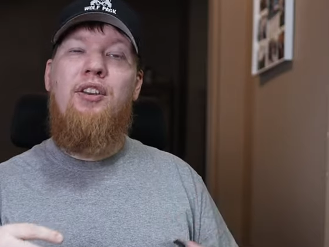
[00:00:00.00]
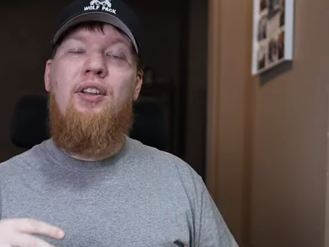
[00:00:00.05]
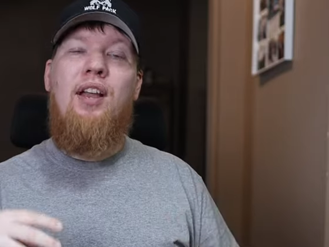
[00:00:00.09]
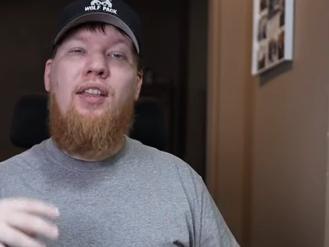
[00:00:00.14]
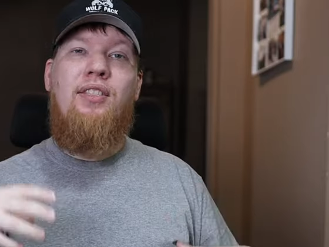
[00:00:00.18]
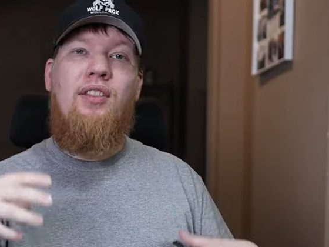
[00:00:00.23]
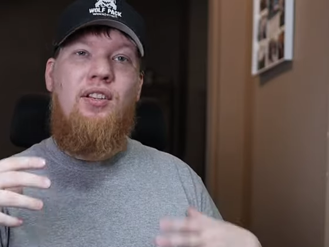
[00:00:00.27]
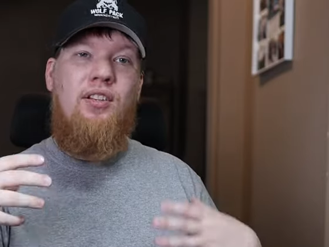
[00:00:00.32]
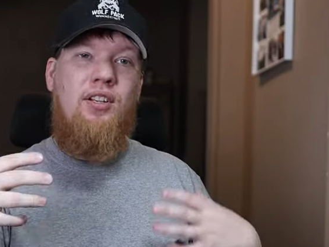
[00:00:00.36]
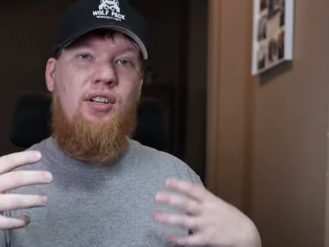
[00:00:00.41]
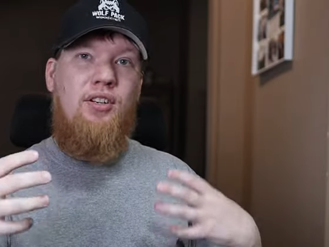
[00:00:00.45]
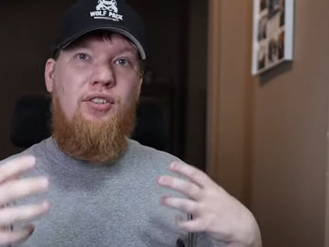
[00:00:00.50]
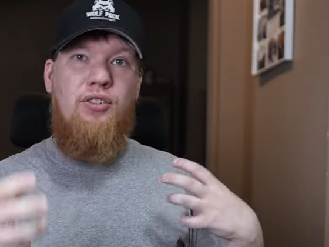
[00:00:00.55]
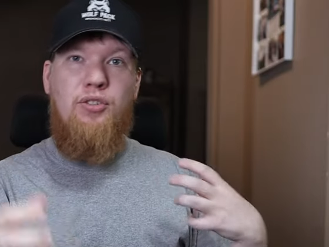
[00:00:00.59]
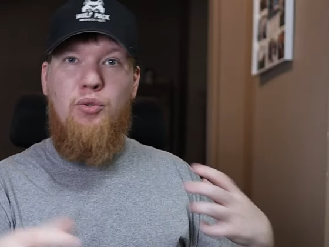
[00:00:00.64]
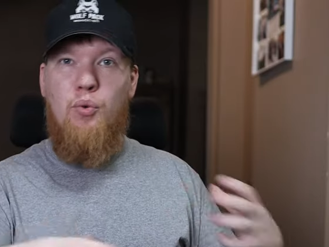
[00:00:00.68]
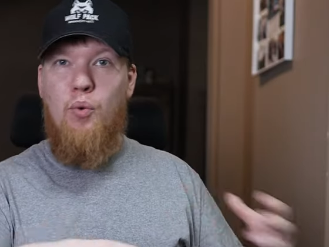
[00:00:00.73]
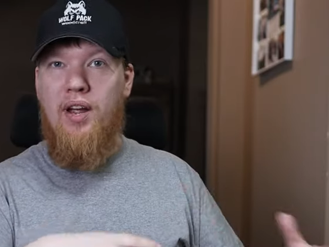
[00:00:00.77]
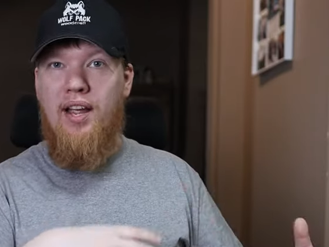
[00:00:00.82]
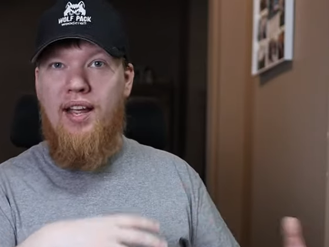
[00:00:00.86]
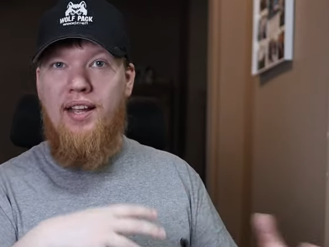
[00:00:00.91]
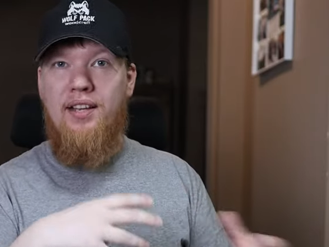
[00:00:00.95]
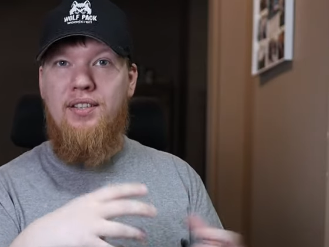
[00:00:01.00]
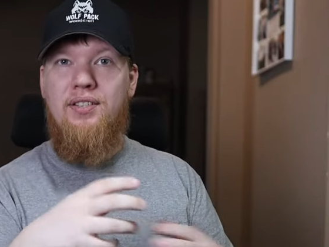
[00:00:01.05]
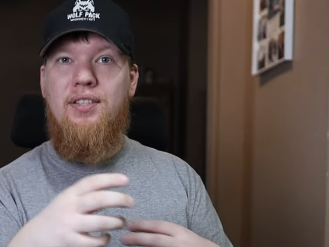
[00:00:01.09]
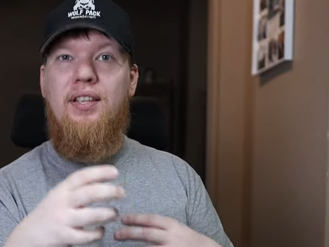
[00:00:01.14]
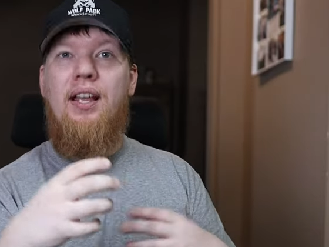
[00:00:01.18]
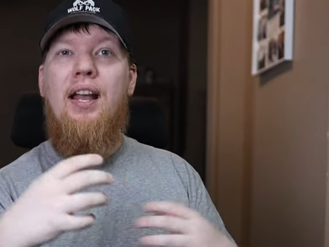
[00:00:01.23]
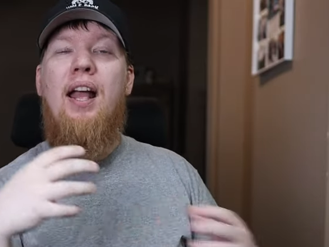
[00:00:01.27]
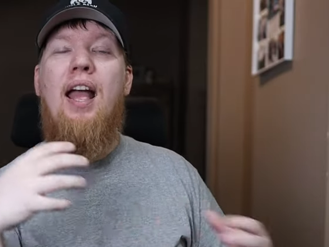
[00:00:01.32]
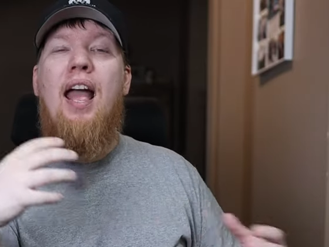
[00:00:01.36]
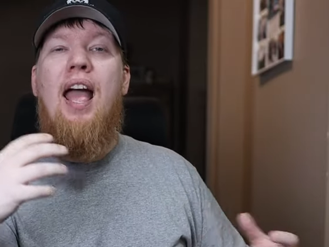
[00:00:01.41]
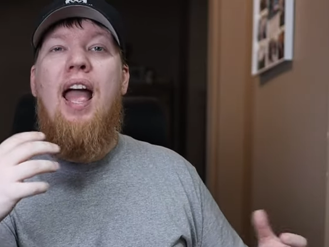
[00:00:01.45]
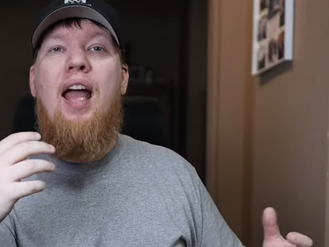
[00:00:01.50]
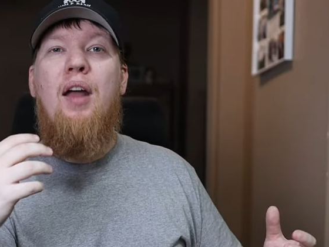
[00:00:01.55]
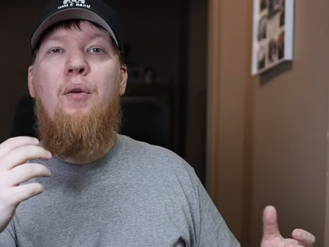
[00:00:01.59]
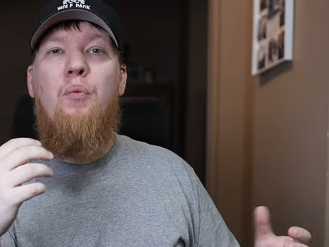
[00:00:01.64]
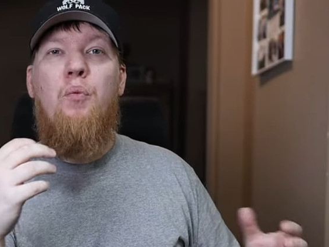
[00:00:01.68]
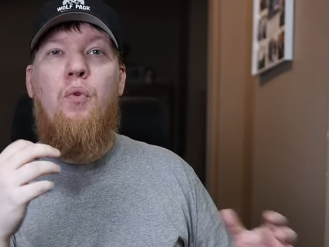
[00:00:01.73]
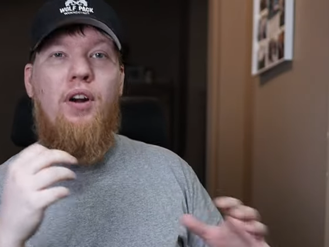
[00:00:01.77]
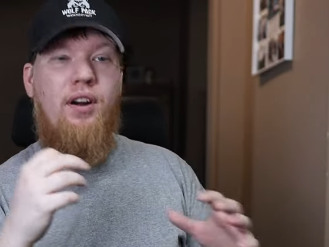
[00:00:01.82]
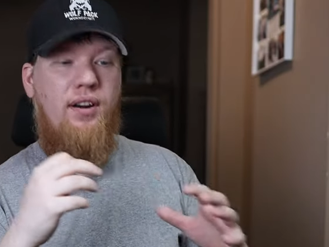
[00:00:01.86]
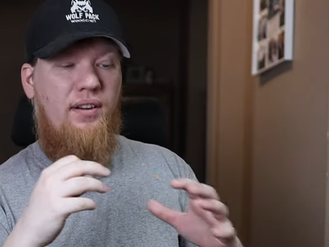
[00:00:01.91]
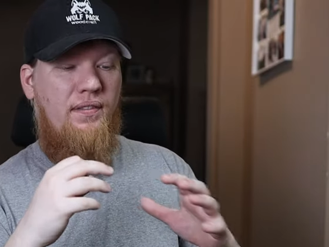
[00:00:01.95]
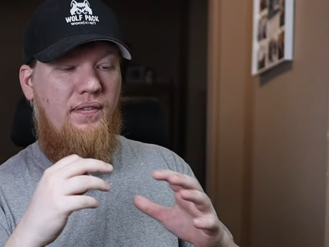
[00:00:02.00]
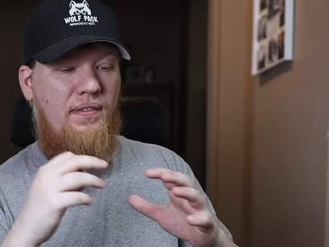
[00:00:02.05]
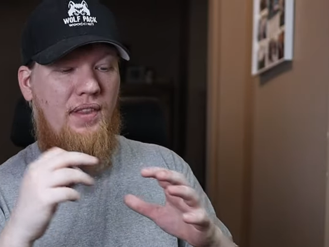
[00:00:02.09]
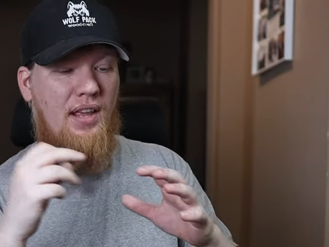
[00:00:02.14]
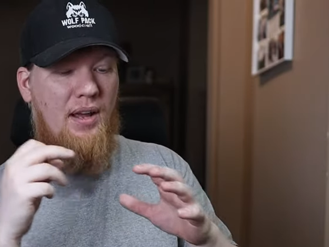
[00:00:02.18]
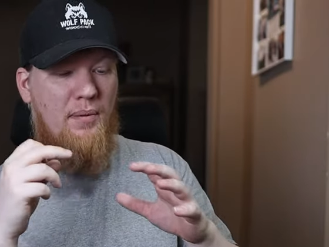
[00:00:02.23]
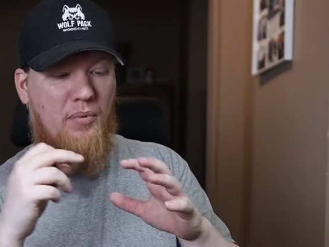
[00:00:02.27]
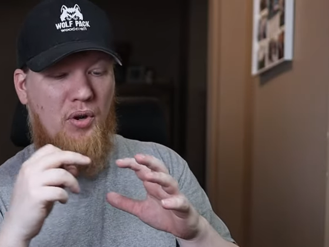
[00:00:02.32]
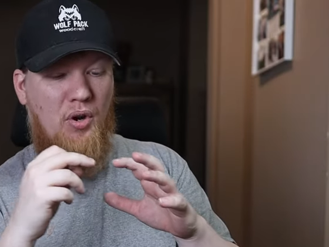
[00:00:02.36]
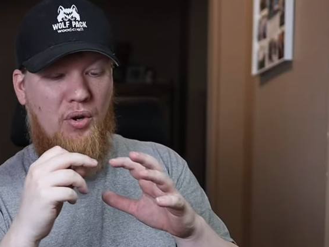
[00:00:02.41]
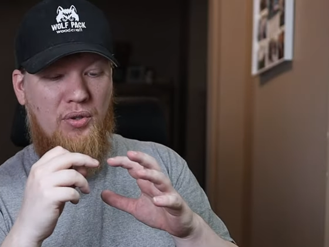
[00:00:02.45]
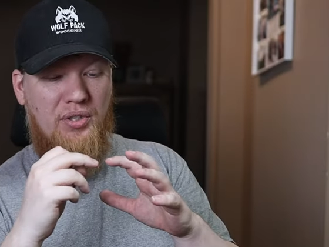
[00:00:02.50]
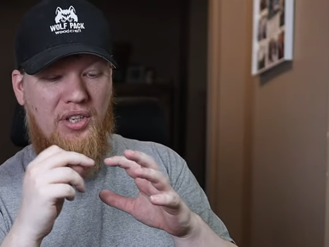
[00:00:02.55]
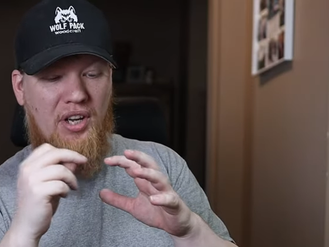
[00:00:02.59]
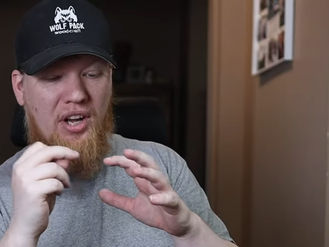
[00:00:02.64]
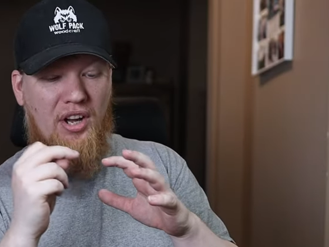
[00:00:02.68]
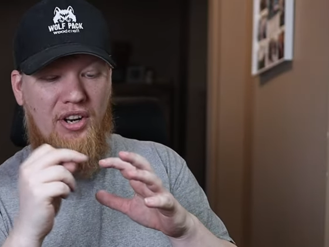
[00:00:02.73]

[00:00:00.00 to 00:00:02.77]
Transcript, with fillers: and you got the little twigs and one of them goes